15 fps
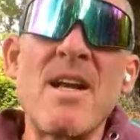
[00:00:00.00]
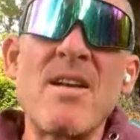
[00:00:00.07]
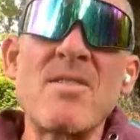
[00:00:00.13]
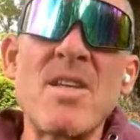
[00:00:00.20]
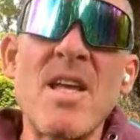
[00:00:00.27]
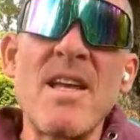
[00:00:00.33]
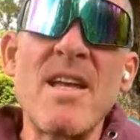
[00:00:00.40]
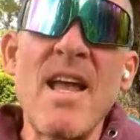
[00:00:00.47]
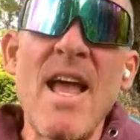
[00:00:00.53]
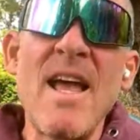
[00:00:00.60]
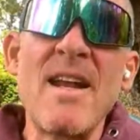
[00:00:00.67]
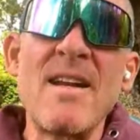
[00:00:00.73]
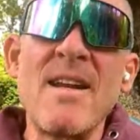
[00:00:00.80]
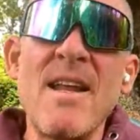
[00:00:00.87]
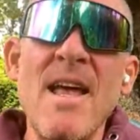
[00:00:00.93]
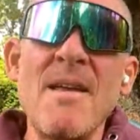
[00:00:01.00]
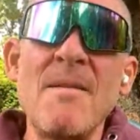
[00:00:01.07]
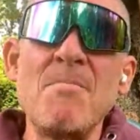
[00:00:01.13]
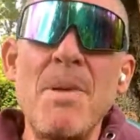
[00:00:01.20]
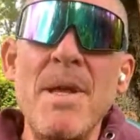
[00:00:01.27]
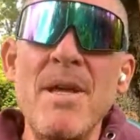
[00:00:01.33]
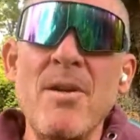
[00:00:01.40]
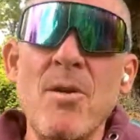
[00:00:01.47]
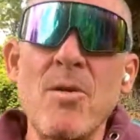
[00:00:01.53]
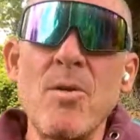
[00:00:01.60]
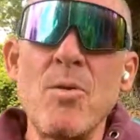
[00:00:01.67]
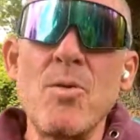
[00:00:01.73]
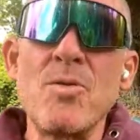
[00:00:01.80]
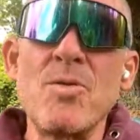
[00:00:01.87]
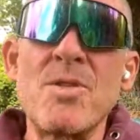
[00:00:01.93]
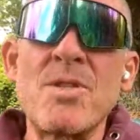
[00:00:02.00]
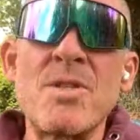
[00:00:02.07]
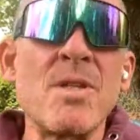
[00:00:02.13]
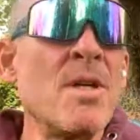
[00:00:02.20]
I was like, and Peter, whose